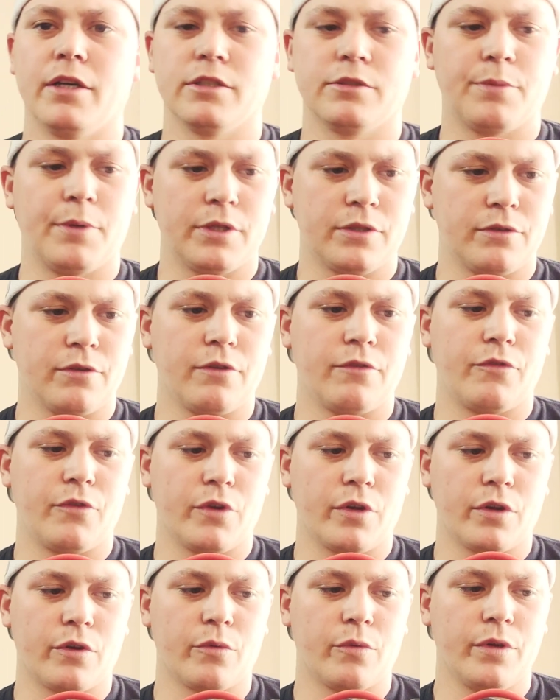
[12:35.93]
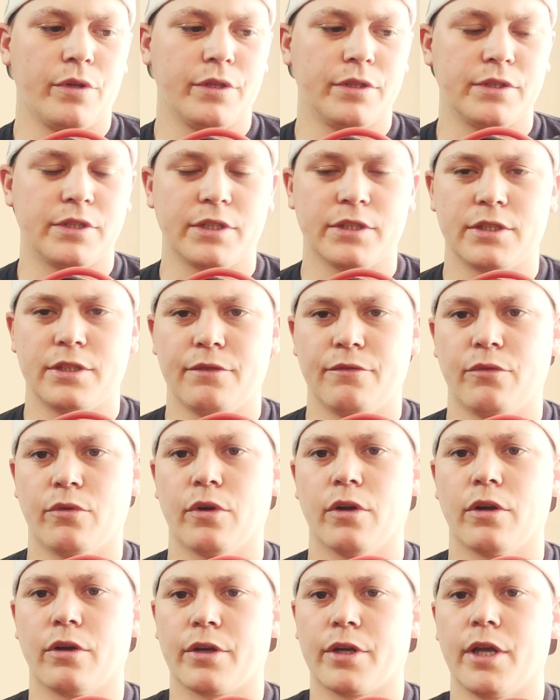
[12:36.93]
especially if you're going to run the
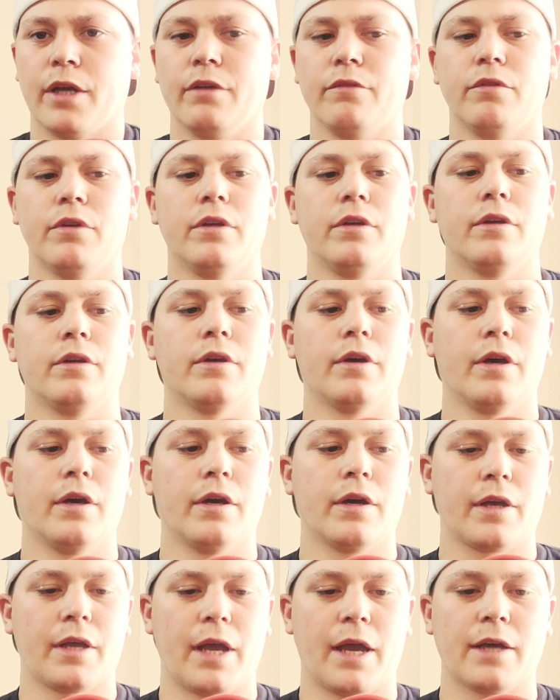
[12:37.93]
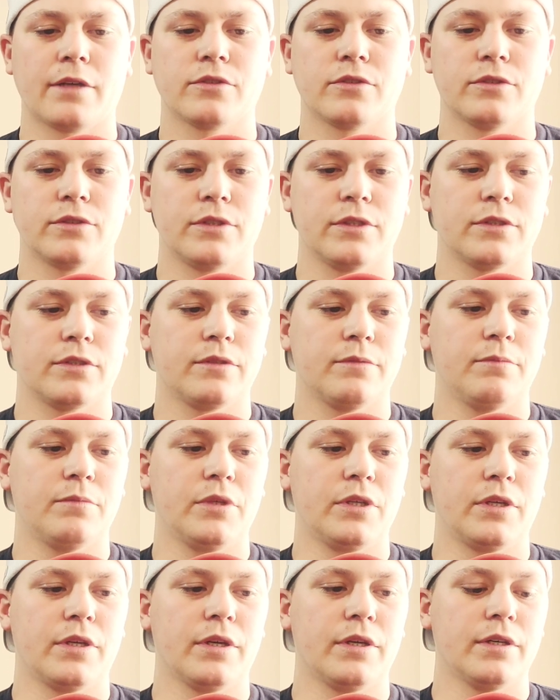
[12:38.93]
6400 kV Castle system,
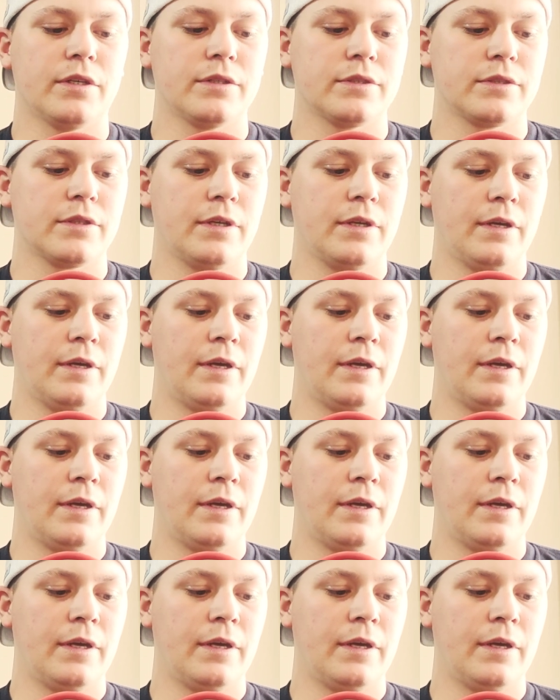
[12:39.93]
because